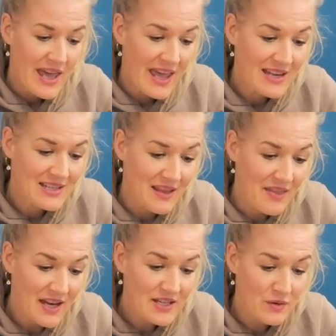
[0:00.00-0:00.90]
and
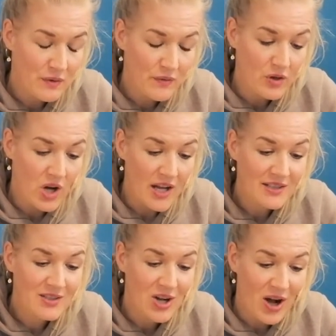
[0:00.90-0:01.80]
that your
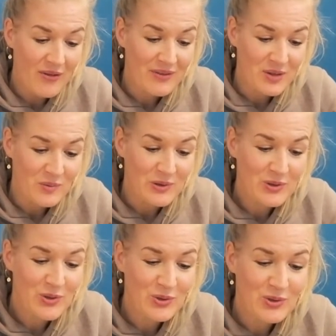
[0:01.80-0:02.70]
forgotten coffee will
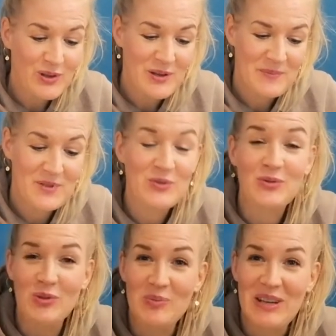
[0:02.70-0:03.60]
cool to
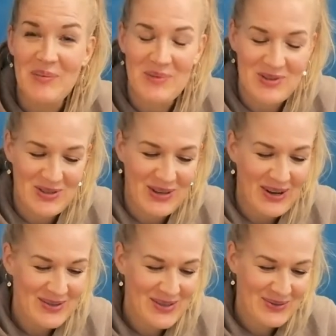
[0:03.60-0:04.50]
room temperature.
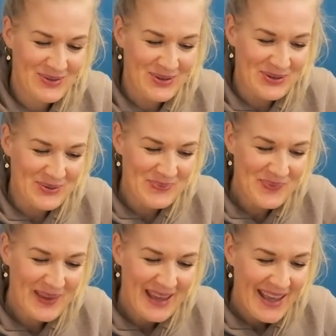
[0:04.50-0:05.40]
How true.
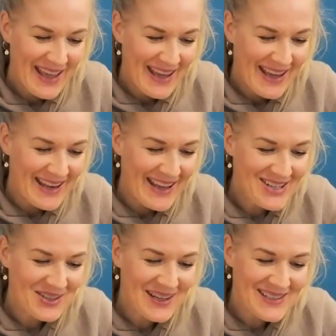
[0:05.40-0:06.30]

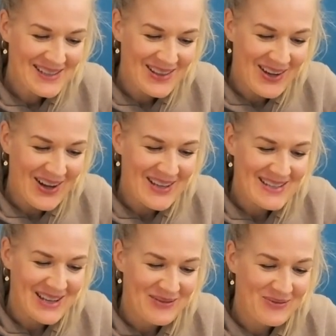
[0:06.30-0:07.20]
Nature has laws
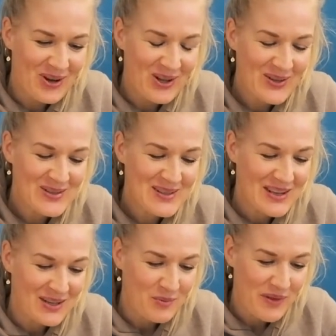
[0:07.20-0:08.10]
it follows
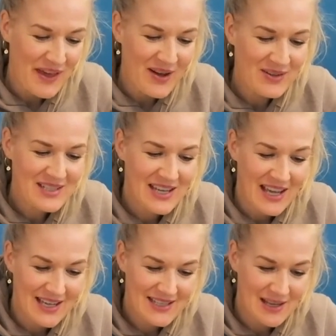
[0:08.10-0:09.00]
without
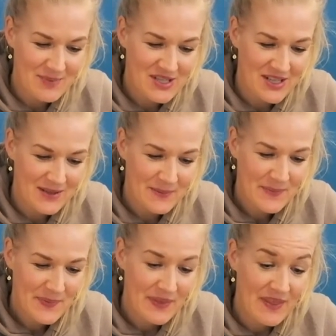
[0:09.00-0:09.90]
exception.
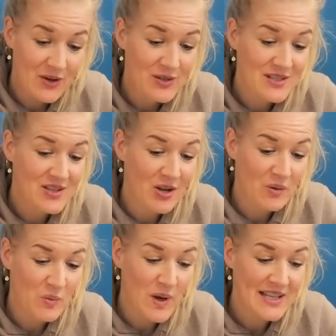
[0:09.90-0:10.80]
There is not
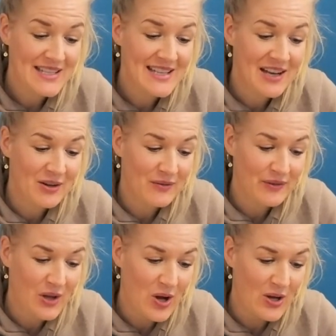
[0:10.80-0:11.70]
one set of
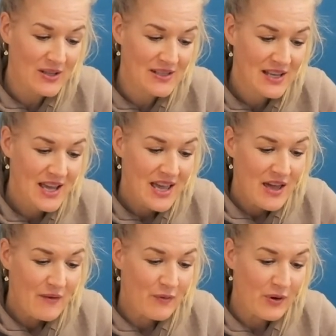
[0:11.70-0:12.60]
laws
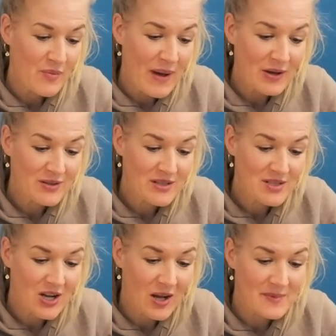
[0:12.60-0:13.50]
for the
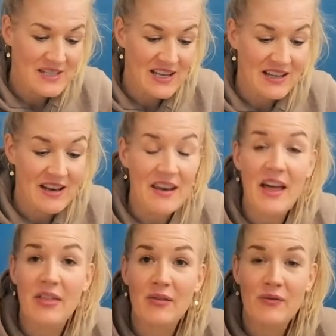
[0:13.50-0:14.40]
mountaintops and
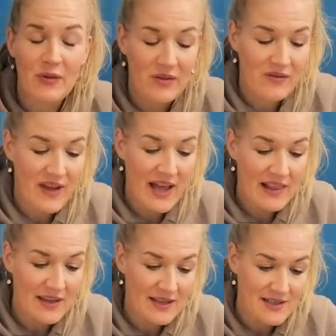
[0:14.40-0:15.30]
another for the
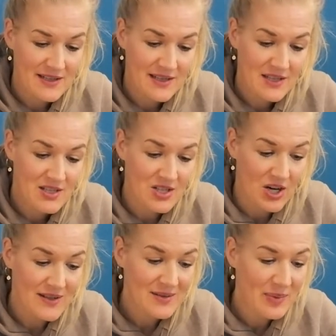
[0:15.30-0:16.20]
valleys.
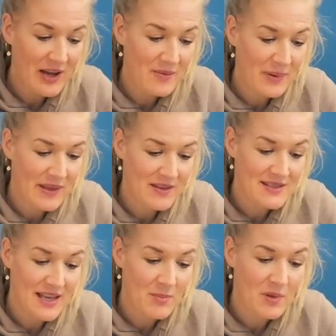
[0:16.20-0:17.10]
Stars abide by the
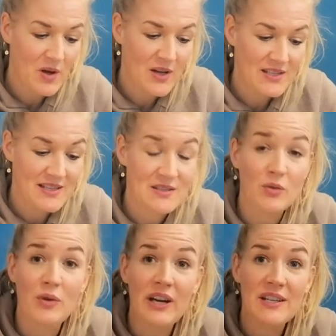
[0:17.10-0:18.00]
same laws as
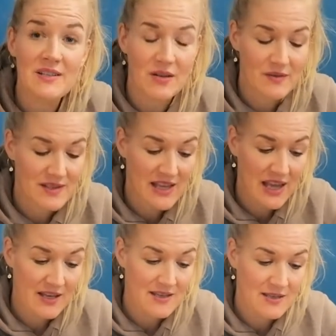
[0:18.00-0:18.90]
grains of
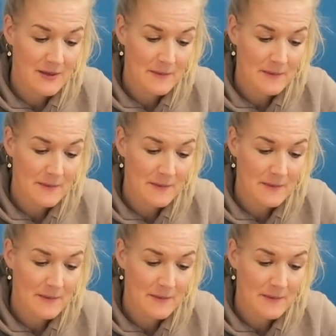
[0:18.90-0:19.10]
sand.